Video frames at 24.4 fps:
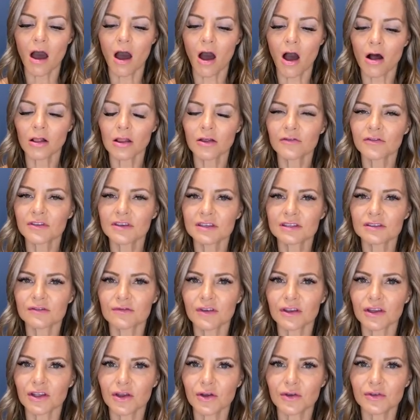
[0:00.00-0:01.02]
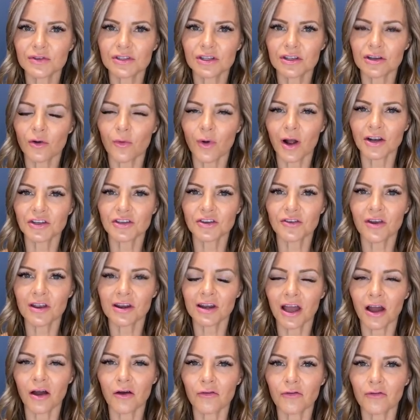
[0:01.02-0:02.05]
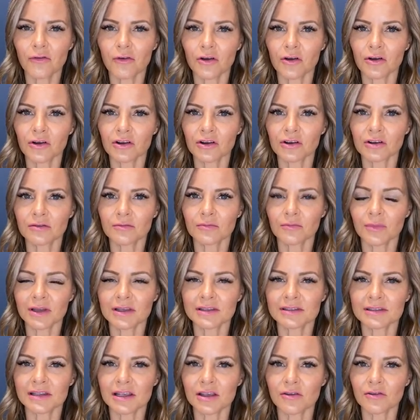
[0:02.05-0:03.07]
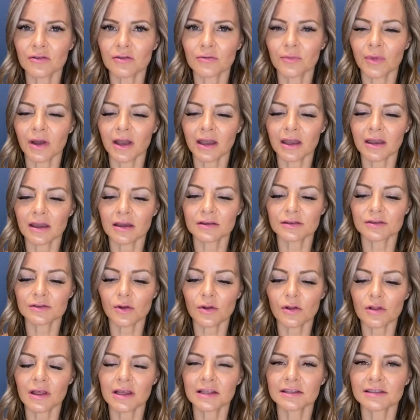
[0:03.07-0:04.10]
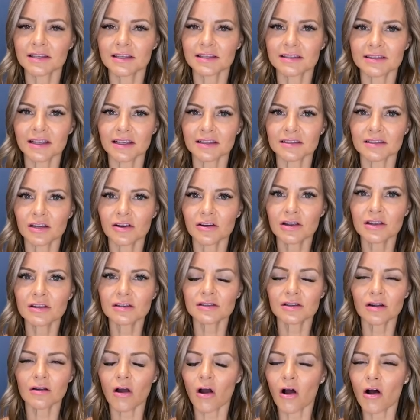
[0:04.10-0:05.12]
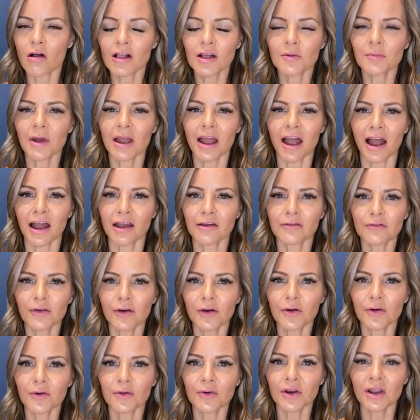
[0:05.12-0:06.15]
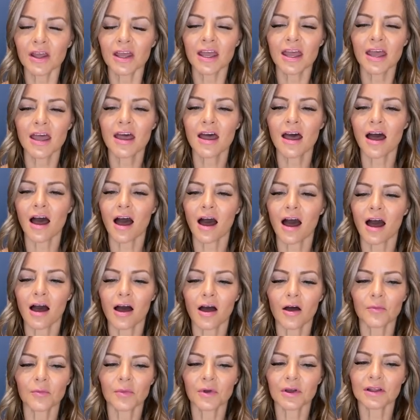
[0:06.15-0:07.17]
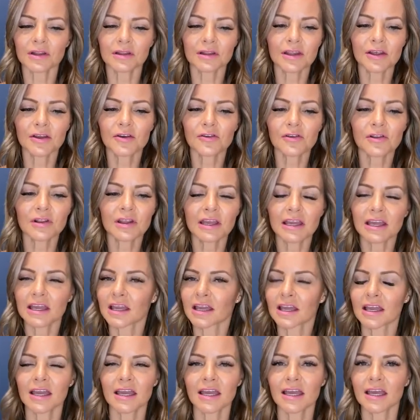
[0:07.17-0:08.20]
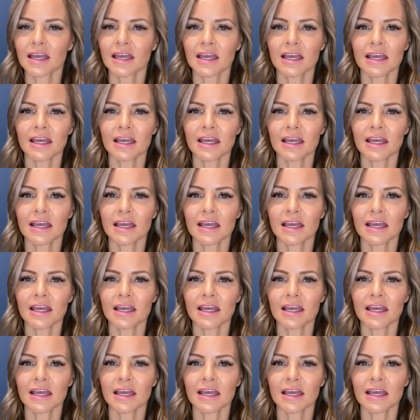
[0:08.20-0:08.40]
all of these videos that you're watching right now for my Soul-Aligned Success series, they're all on my iPhone. Literally,